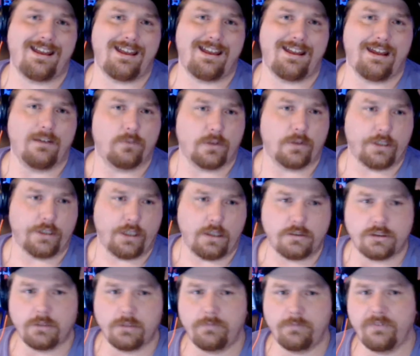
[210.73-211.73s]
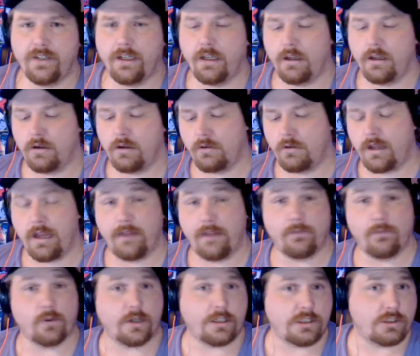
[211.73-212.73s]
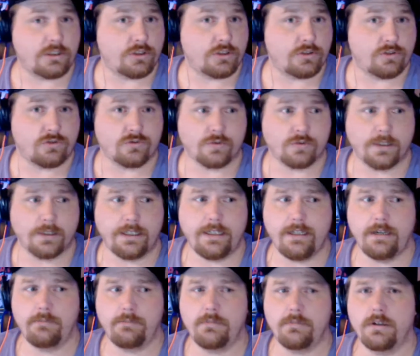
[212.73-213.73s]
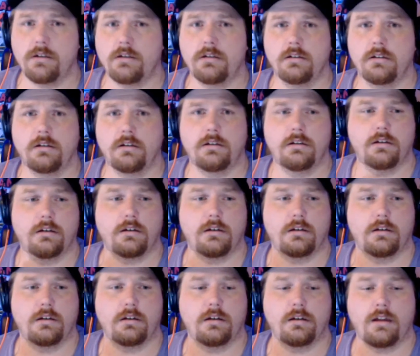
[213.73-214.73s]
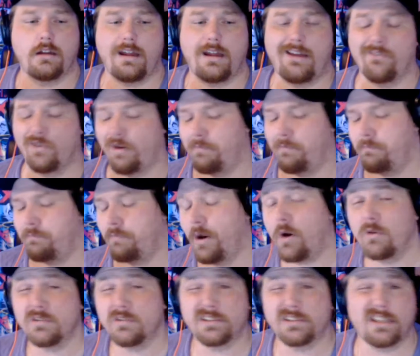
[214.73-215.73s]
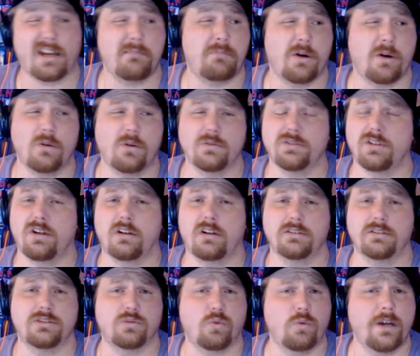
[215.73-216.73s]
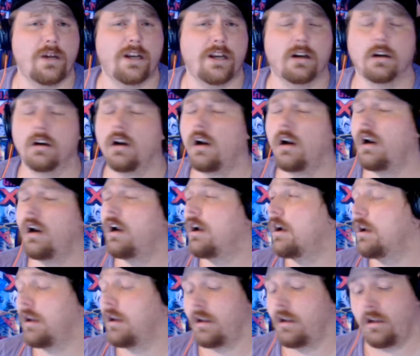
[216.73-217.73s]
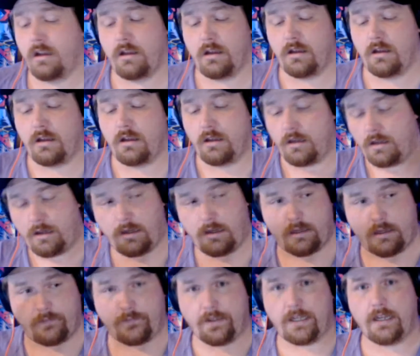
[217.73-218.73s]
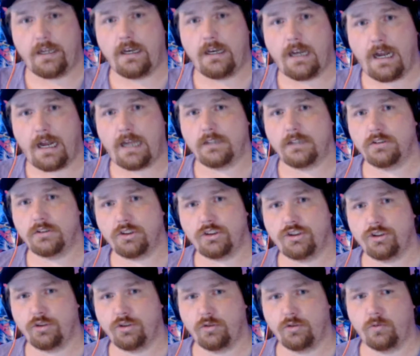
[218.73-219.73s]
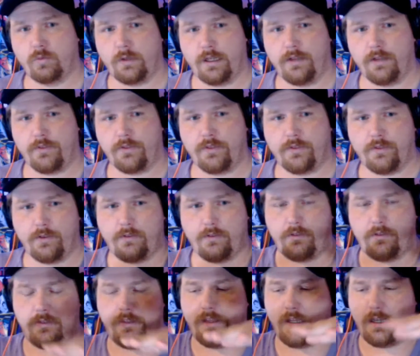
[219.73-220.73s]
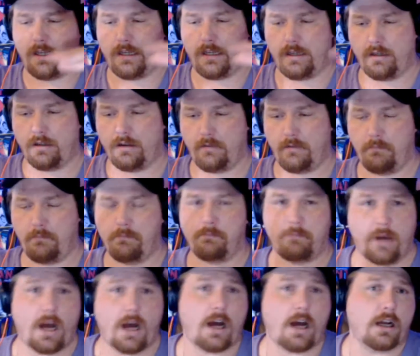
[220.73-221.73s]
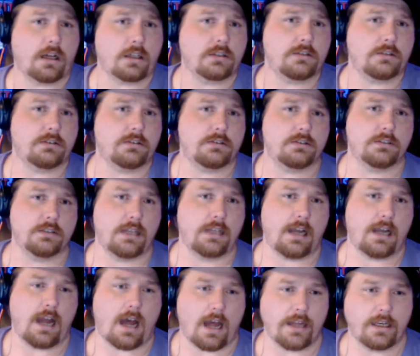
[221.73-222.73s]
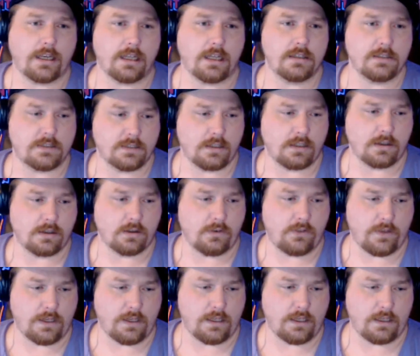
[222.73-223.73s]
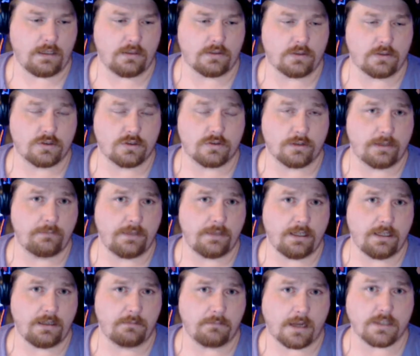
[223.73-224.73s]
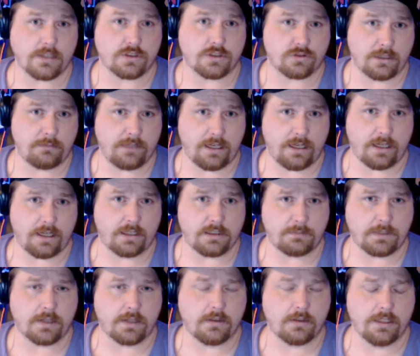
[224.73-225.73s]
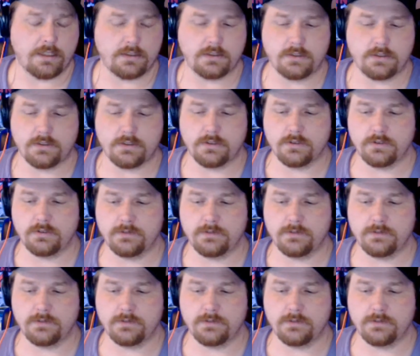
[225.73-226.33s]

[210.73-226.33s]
Every YouTube video, every stream, every post I posted on Twitter, if it had to do with the box that I consider my streaming experience,